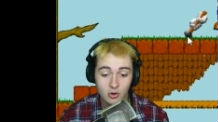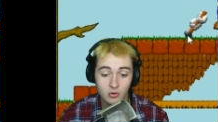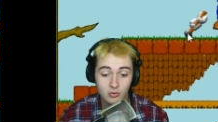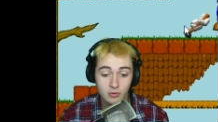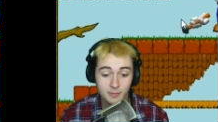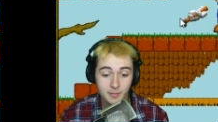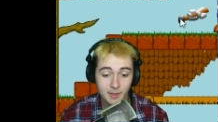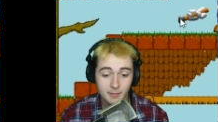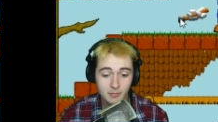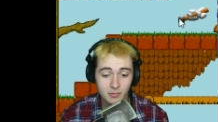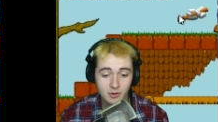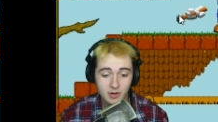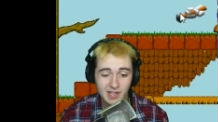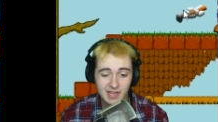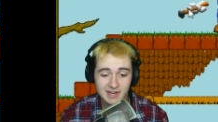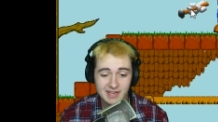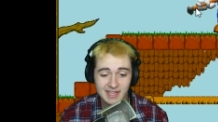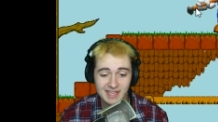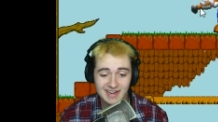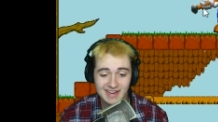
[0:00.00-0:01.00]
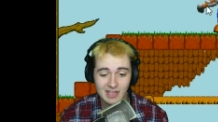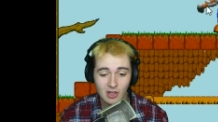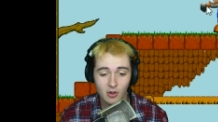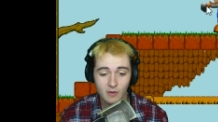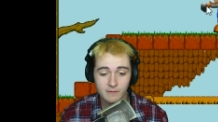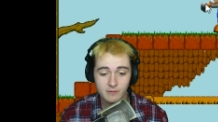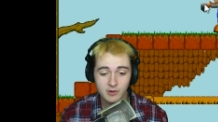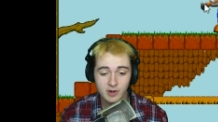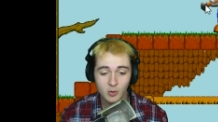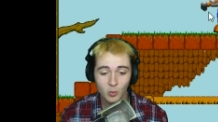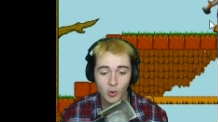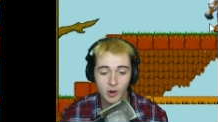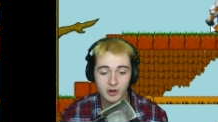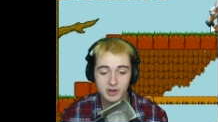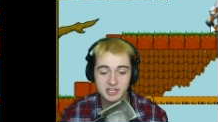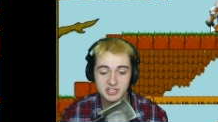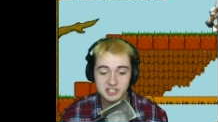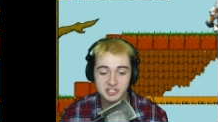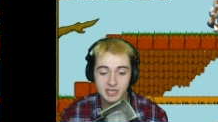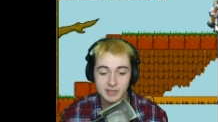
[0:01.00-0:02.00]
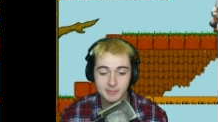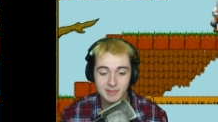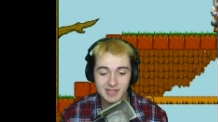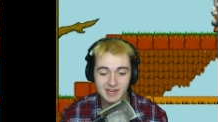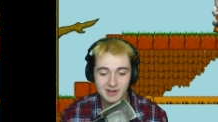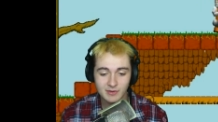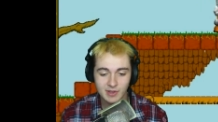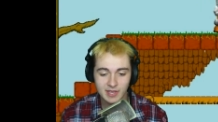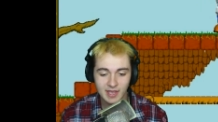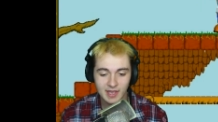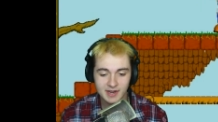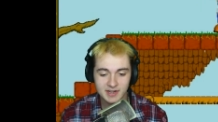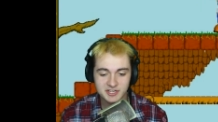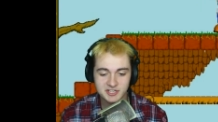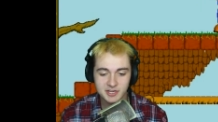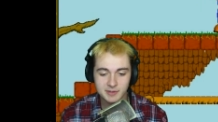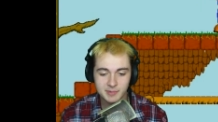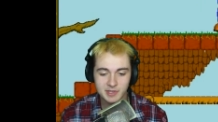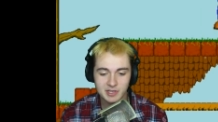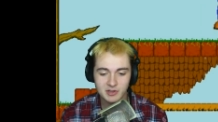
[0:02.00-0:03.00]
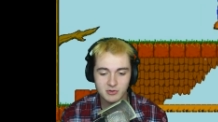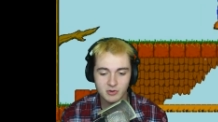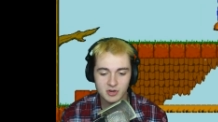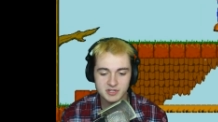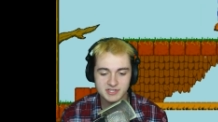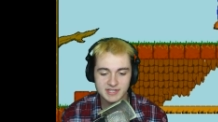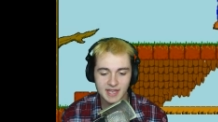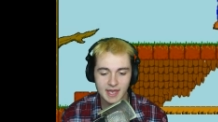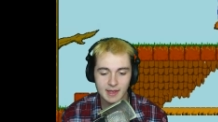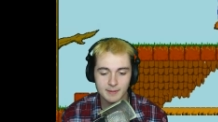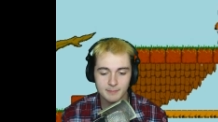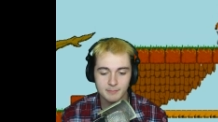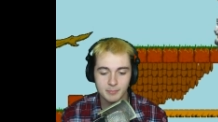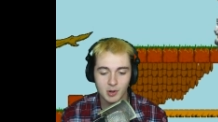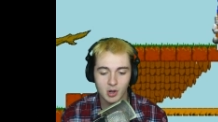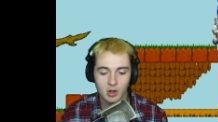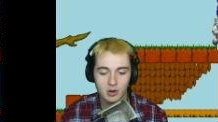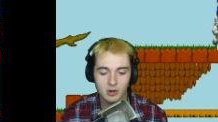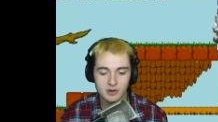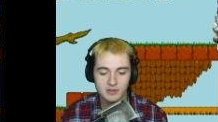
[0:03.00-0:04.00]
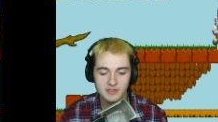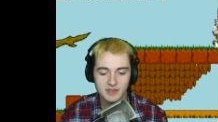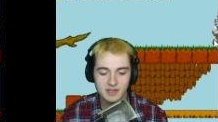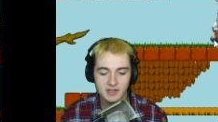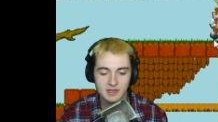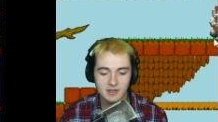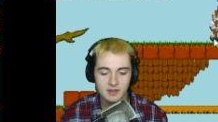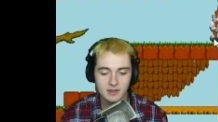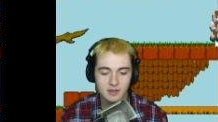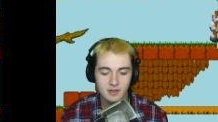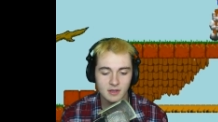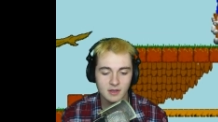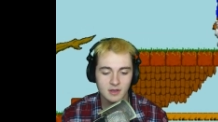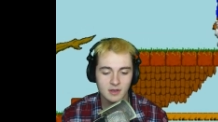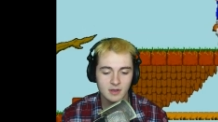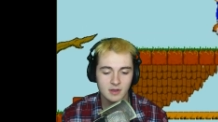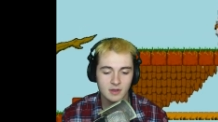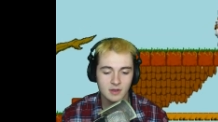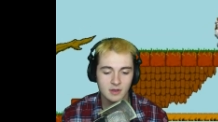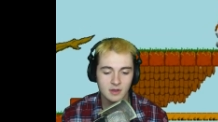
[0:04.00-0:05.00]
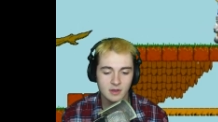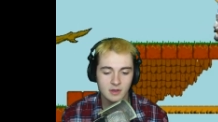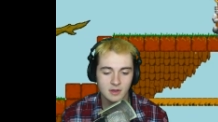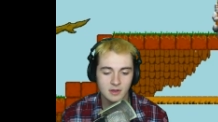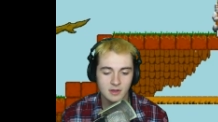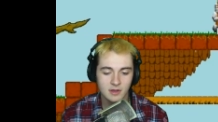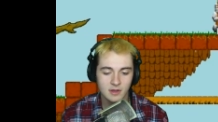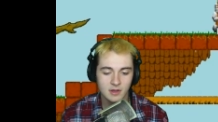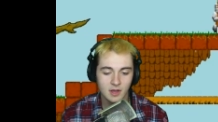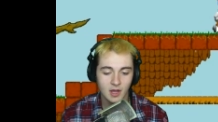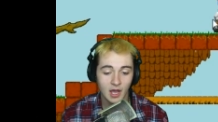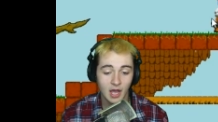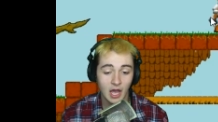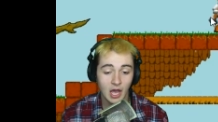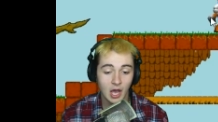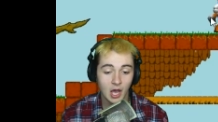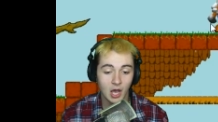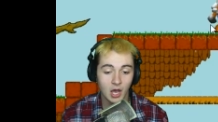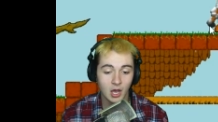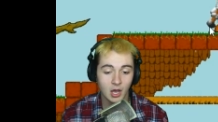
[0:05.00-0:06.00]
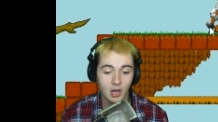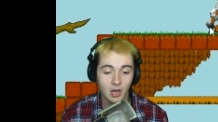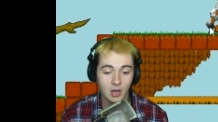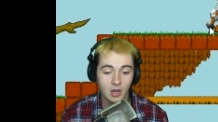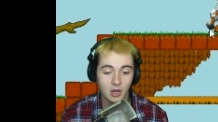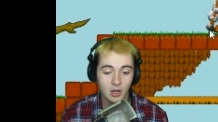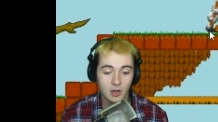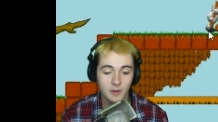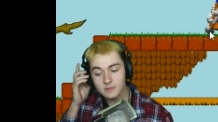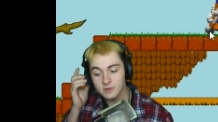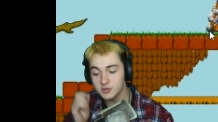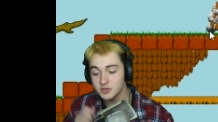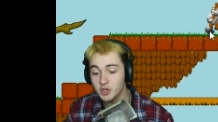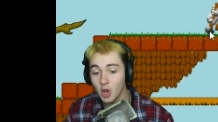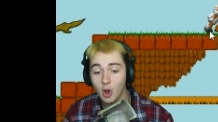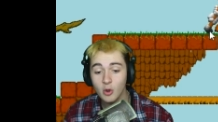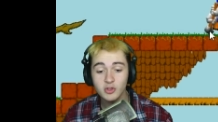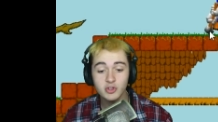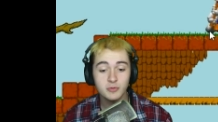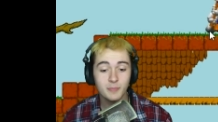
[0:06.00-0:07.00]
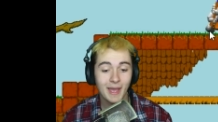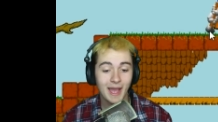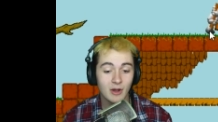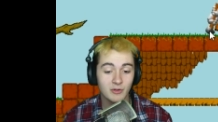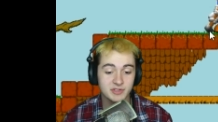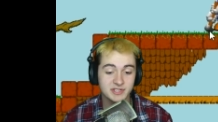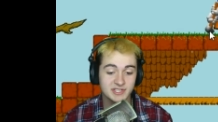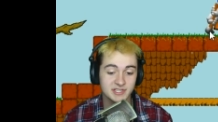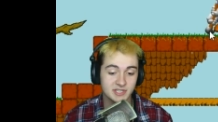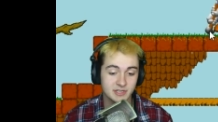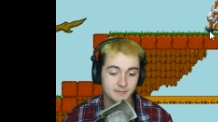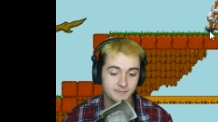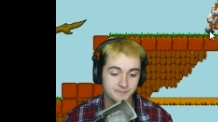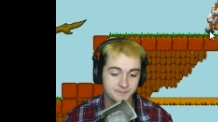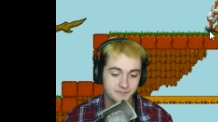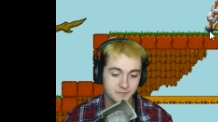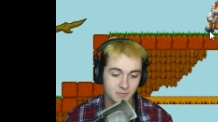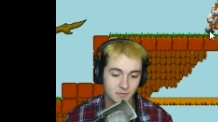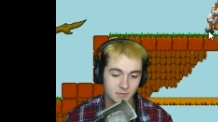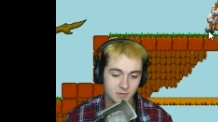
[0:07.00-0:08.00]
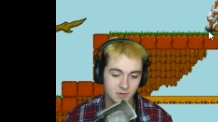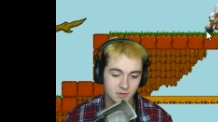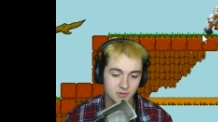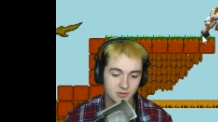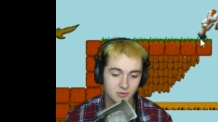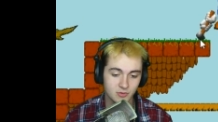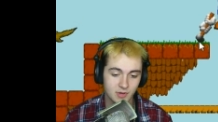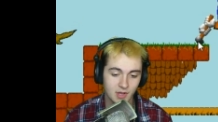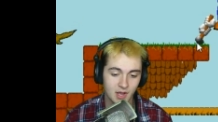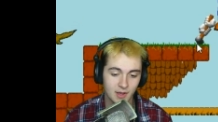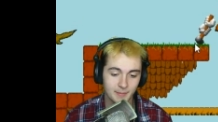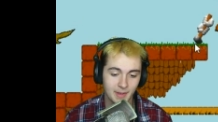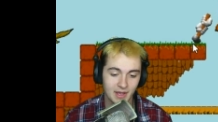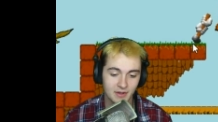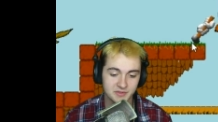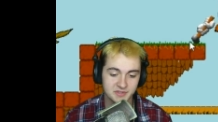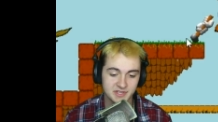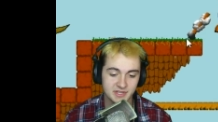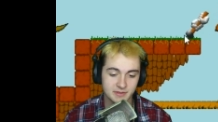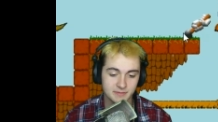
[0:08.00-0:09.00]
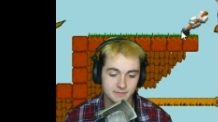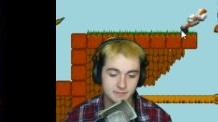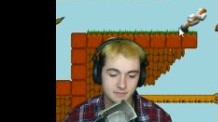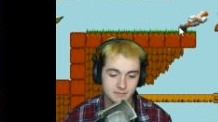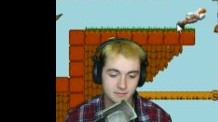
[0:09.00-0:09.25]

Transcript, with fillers: Remember in Getting Over It where he shimmied? He had to shimmy across that bar thing. Oh. Don't you bounce. Do not bounce it.